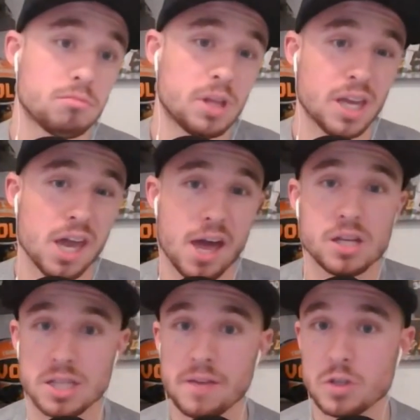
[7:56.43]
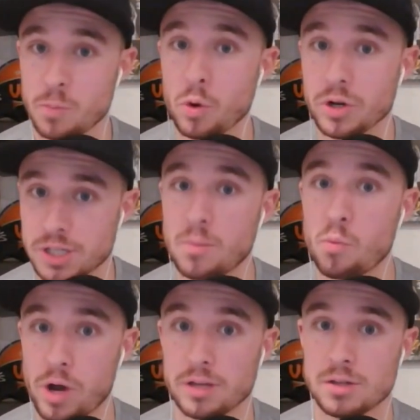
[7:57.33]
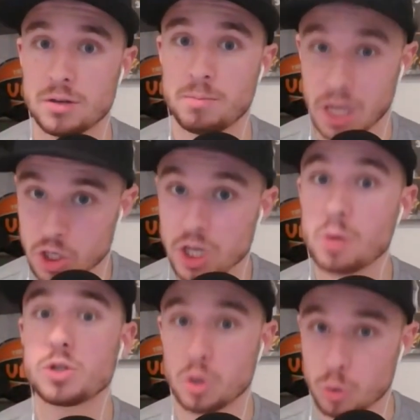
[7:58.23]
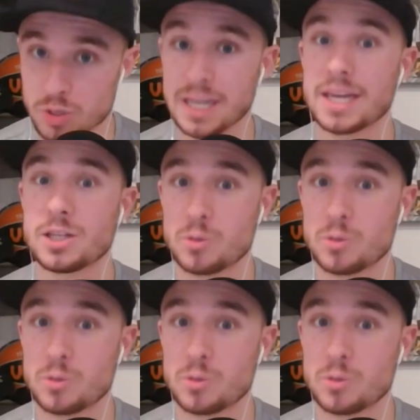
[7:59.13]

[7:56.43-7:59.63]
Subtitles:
I think it kind of saved the sport in some ways. PGA was losing its